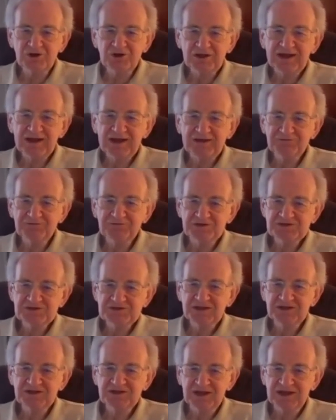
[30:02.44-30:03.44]
have an
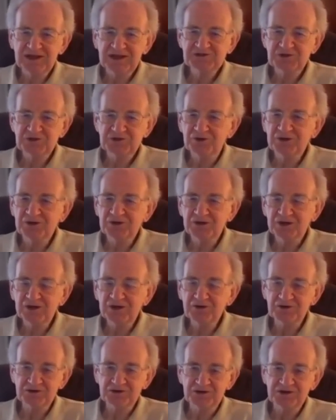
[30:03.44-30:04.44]
estate tax or an
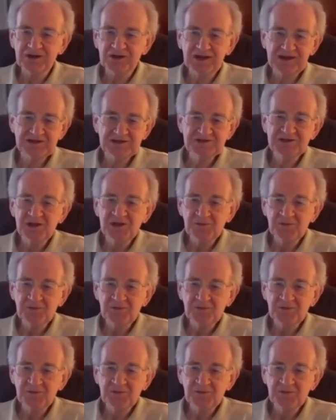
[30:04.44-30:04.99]
inheritance tax,